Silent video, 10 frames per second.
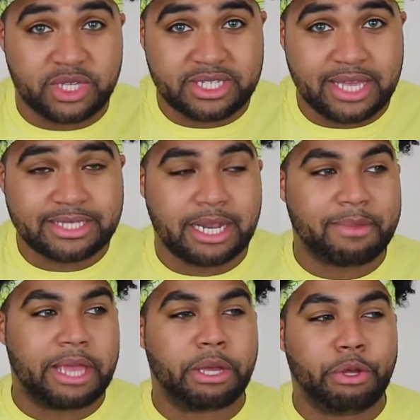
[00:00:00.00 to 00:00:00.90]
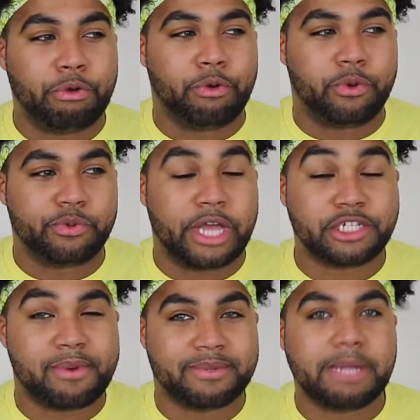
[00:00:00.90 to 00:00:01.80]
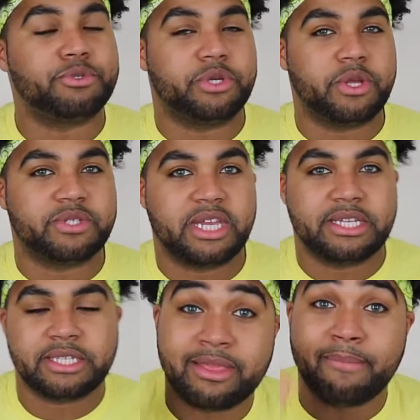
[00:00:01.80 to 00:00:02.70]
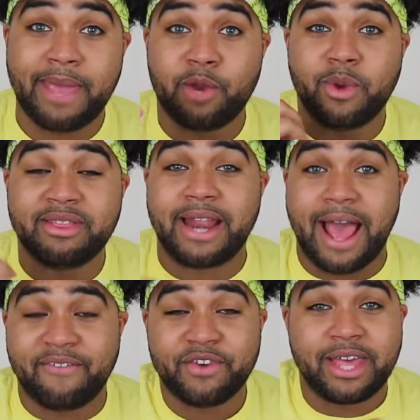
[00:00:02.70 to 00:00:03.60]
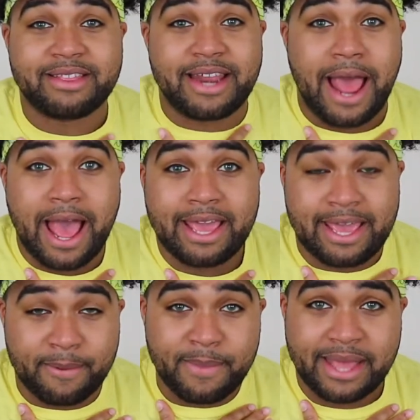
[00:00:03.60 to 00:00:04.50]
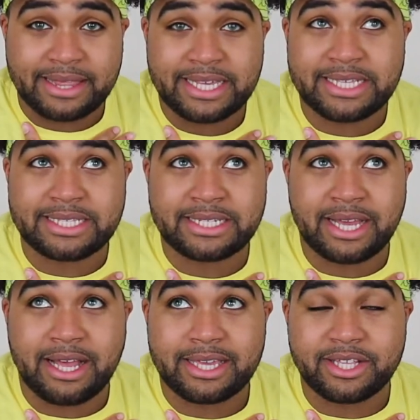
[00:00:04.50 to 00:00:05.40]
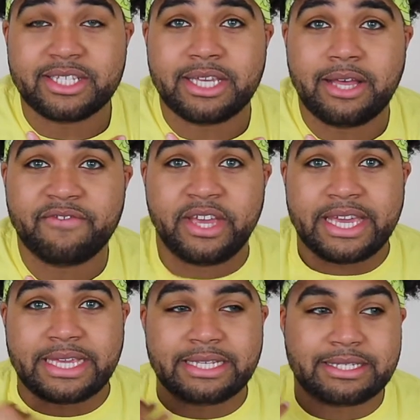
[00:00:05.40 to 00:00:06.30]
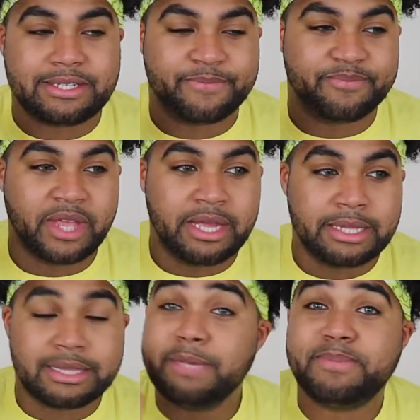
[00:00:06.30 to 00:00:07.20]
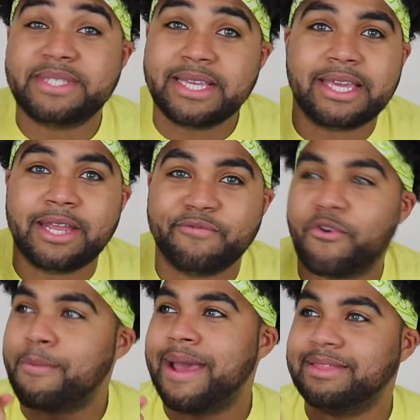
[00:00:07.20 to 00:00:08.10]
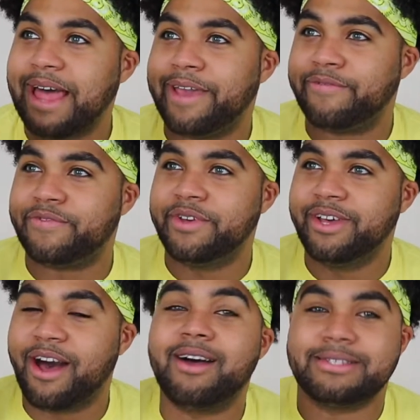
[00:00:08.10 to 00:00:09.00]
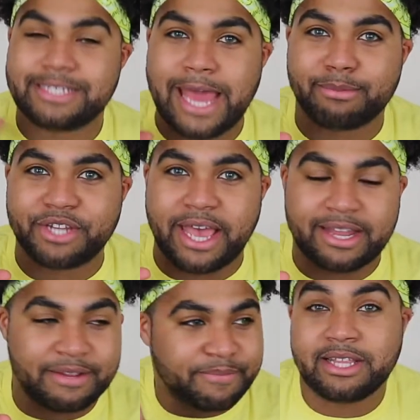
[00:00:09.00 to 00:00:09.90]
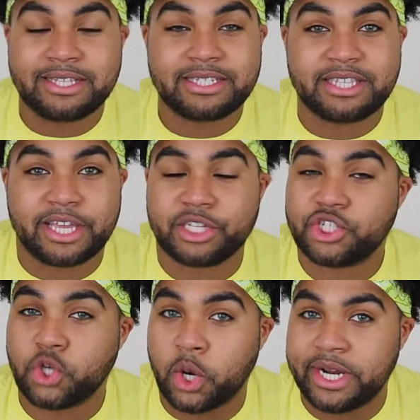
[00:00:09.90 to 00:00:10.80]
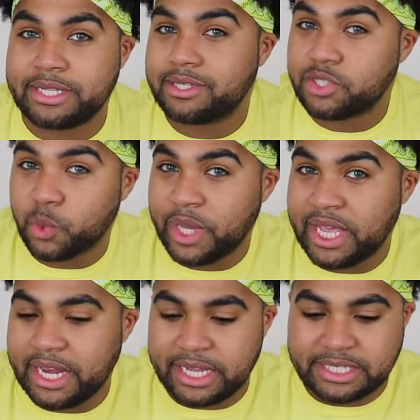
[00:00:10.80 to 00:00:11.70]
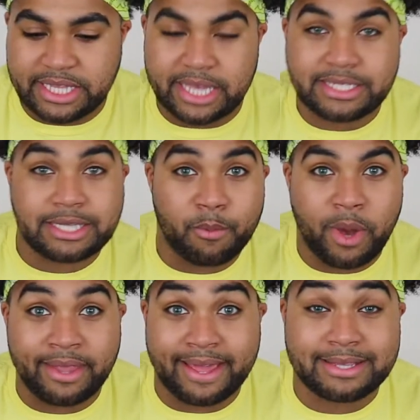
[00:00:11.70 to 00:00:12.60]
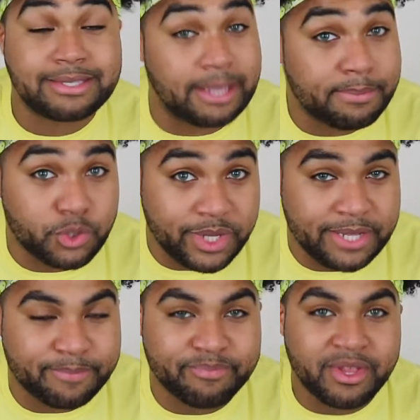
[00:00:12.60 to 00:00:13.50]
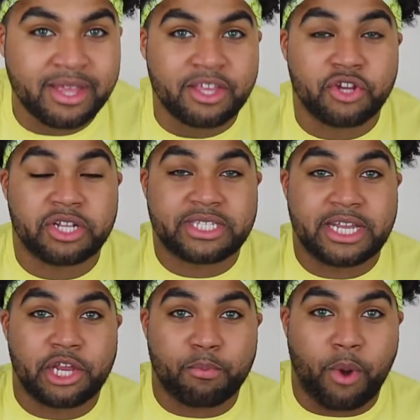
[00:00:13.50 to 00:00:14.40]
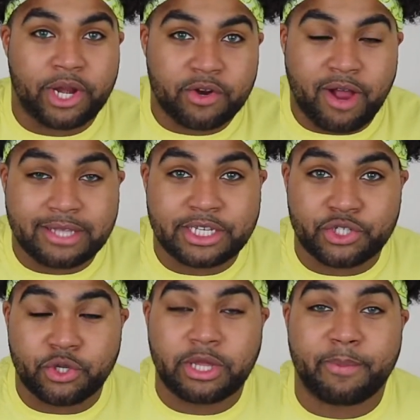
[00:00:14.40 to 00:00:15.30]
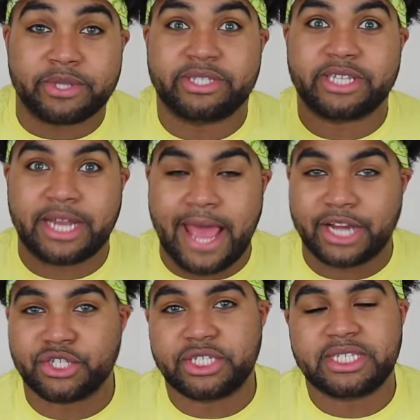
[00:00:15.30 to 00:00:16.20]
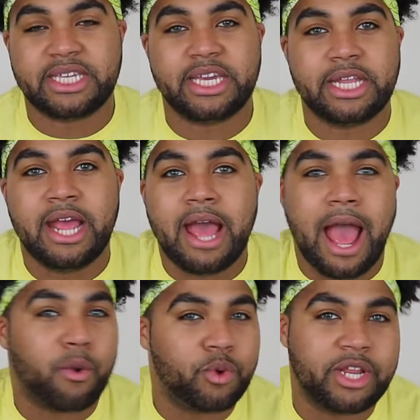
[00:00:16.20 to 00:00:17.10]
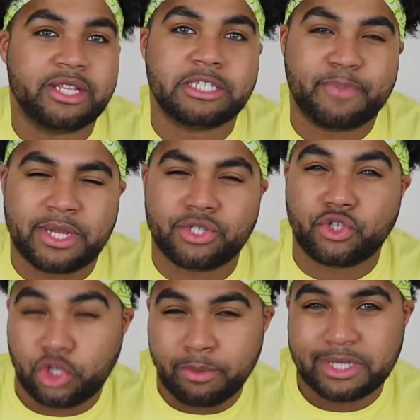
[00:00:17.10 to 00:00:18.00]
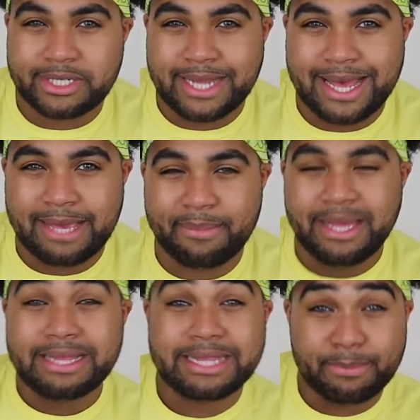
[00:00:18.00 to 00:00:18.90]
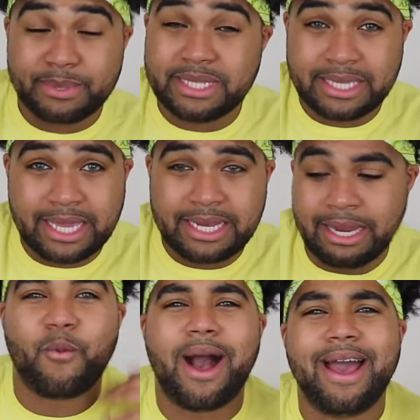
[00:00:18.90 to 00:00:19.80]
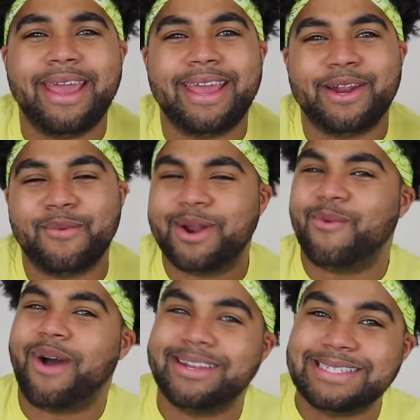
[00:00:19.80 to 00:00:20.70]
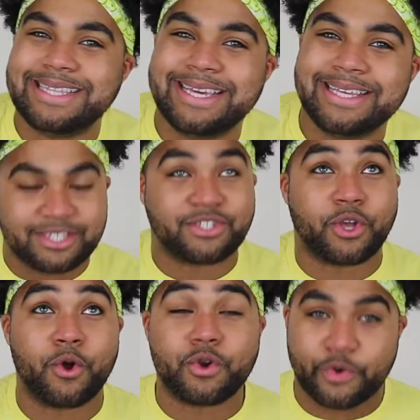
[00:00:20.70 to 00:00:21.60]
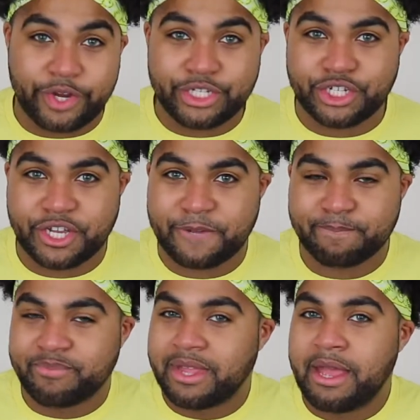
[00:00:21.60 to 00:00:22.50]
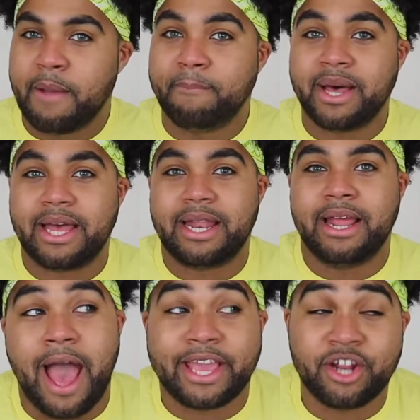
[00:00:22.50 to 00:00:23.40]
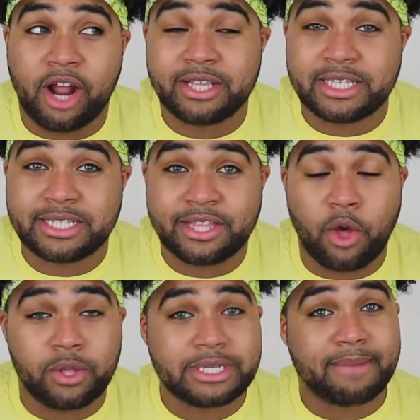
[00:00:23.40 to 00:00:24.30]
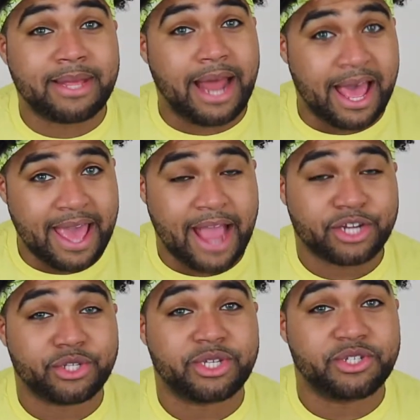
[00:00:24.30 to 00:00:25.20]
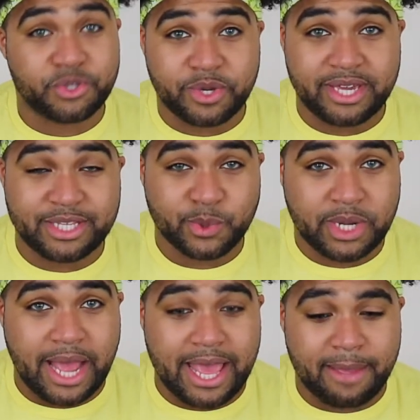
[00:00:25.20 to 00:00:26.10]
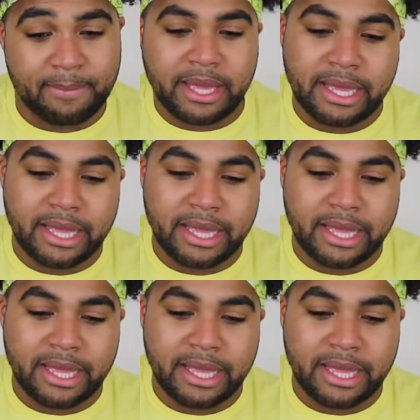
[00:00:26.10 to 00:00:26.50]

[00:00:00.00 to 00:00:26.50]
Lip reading: these things and I'm like, oh, I should probably stop doing those things. The main one that I feel like that I am at least guilty of is lip syncing for my life on Snapchat. Unless it's like short and sweet and is like somewhat like a subtweet, you're just getting your point across because you know that person's gonna actually see it. I wouldn't spend too much time lip syncing. Why? I don't wanna watch this. So cringy. But I can honestly say the only time that I actually do it is when I am